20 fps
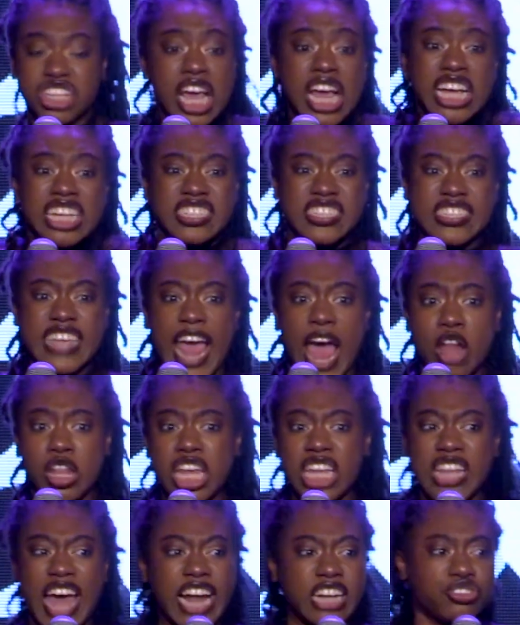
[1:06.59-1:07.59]

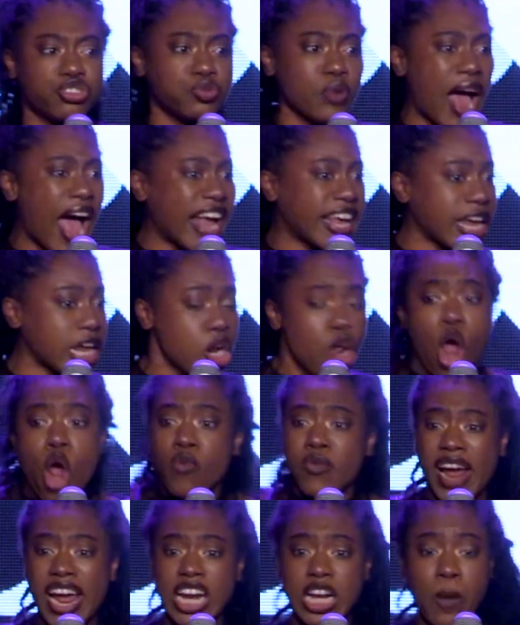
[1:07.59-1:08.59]
Scaling like dragon,
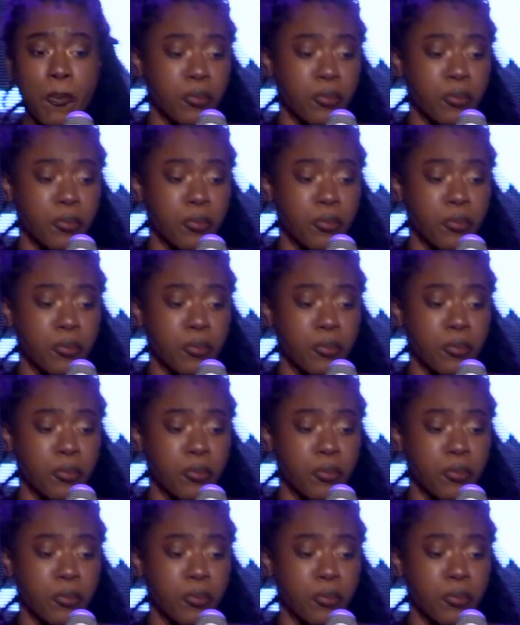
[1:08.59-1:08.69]
ready